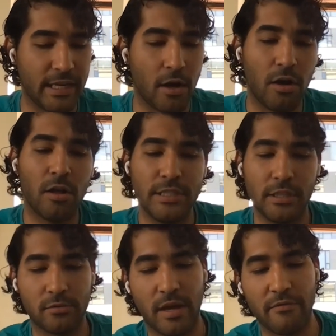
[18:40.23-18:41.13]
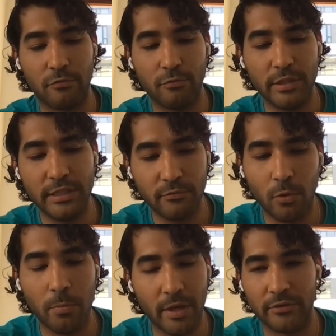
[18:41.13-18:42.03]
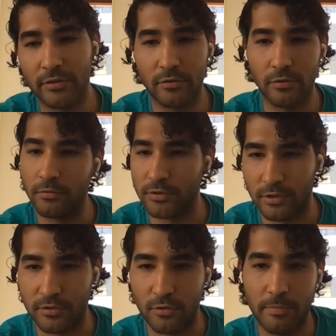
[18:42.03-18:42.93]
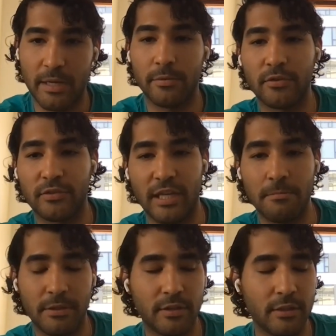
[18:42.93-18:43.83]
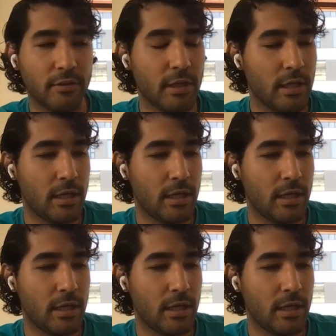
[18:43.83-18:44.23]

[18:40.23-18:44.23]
They all yeah. need to have really robust solutions to be yeah. able to stay in business.